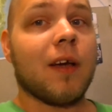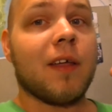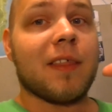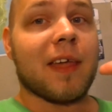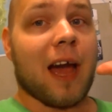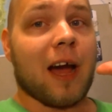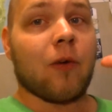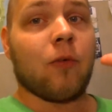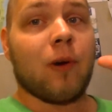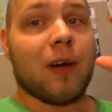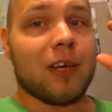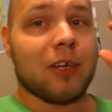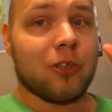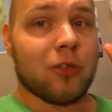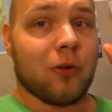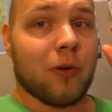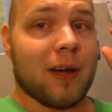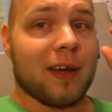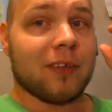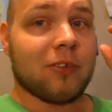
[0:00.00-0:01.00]
That way you
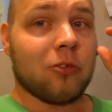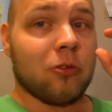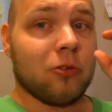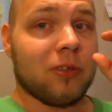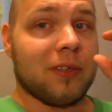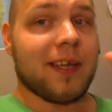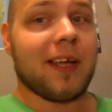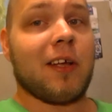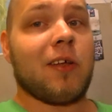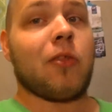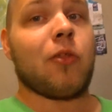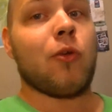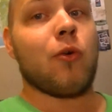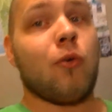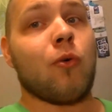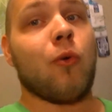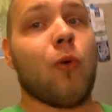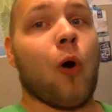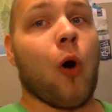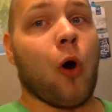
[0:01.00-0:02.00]
don't have to dig
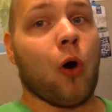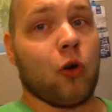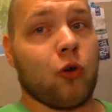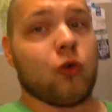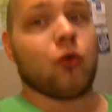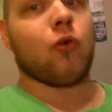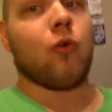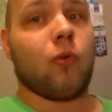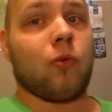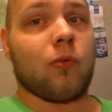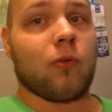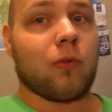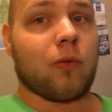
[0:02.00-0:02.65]
through all your